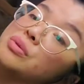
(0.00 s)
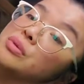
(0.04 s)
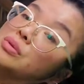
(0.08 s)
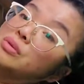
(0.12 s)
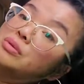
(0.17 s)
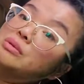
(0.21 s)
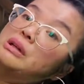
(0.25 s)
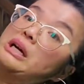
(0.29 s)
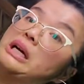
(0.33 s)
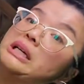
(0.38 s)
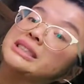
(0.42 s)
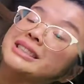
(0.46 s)
of
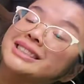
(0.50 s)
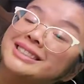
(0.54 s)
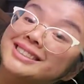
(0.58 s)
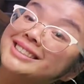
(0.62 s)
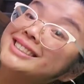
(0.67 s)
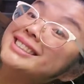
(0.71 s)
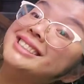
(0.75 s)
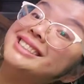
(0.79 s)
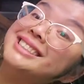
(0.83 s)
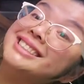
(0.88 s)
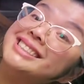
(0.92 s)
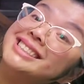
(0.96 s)
roll-on
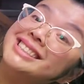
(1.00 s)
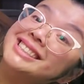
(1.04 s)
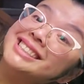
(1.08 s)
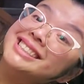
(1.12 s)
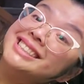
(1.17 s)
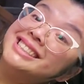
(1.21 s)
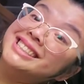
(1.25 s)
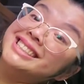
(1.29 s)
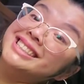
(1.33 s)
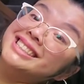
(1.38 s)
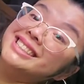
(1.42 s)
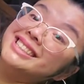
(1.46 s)
deodorant.
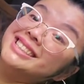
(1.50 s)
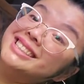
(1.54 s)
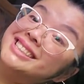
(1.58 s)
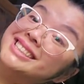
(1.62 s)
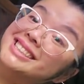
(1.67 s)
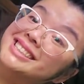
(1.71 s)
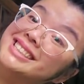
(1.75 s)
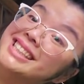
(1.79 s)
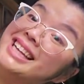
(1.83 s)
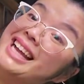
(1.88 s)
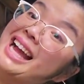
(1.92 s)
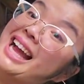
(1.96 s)

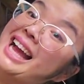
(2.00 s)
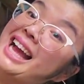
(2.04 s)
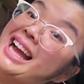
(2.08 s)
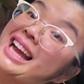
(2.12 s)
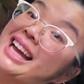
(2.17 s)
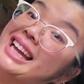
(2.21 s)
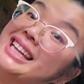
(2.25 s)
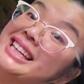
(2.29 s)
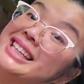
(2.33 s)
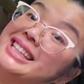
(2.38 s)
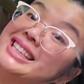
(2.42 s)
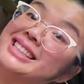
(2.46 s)

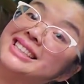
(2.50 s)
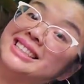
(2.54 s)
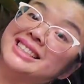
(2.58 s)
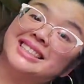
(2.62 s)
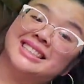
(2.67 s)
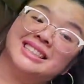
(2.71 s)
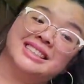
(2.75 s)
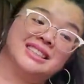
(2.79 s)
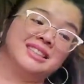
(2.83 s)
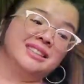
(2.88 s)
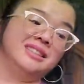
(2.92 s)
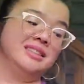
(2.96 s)
I,
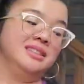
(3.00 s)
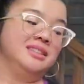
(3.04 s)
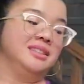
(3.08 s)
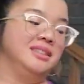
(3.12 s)
oh,